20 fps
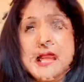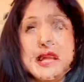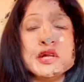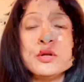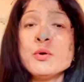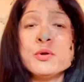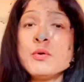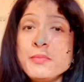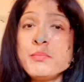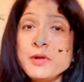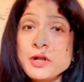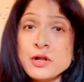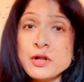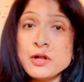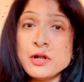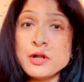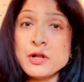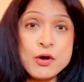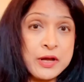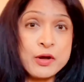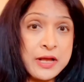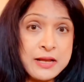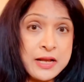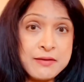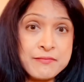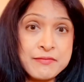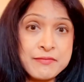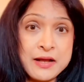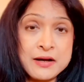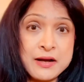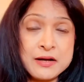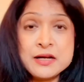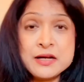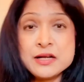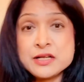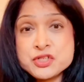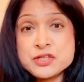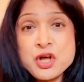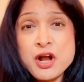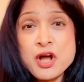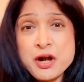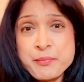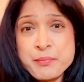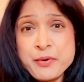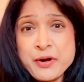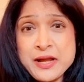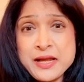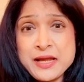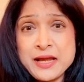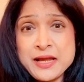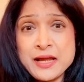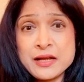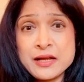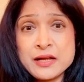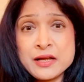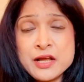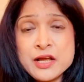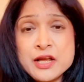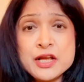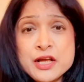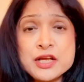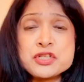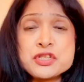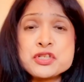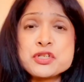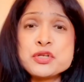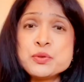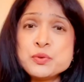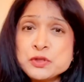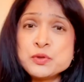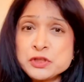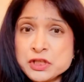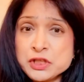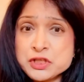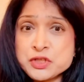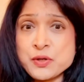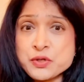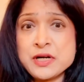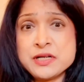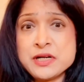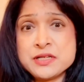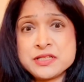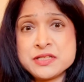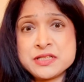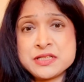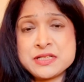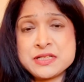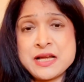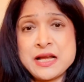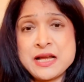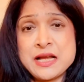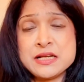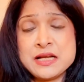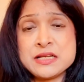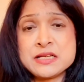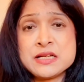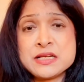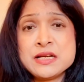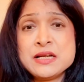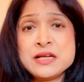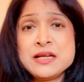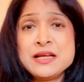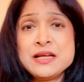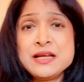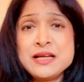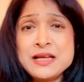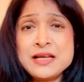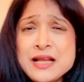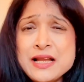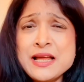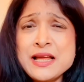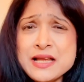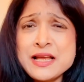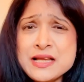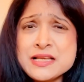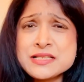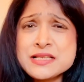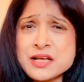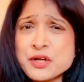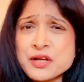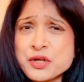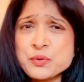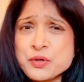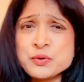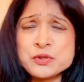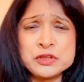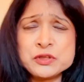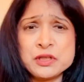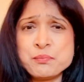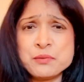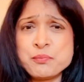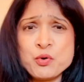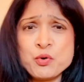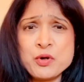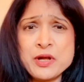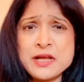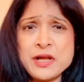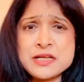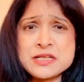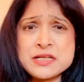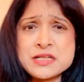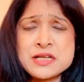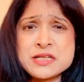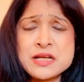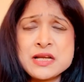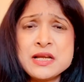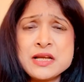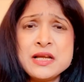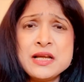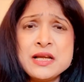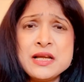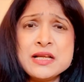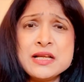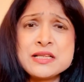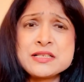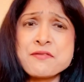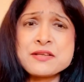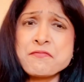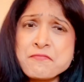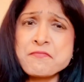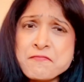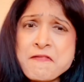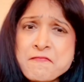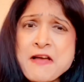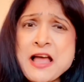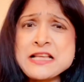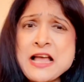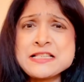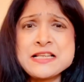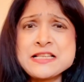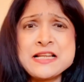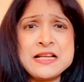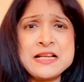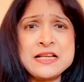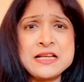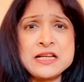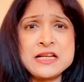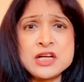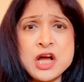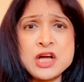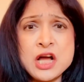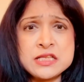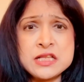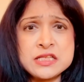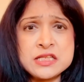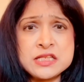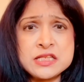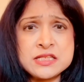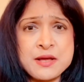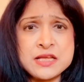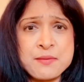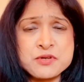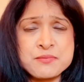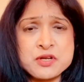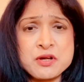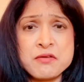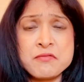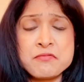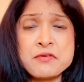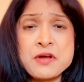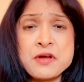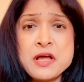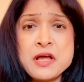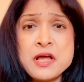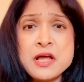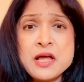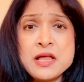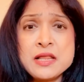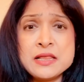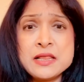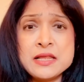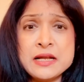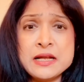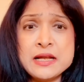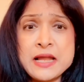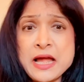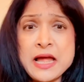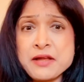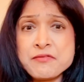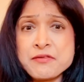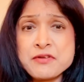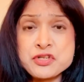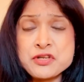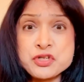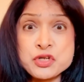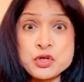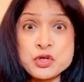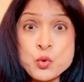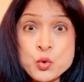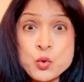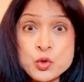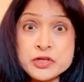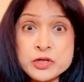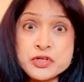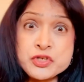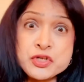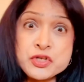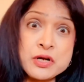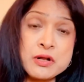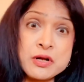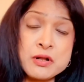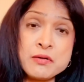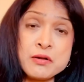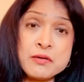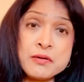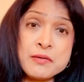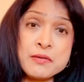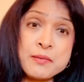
You don't belong anywhere. It's heartbreaking. It's crucial to understand. It is a crucial point. It's a fascinating concept of the language and cultural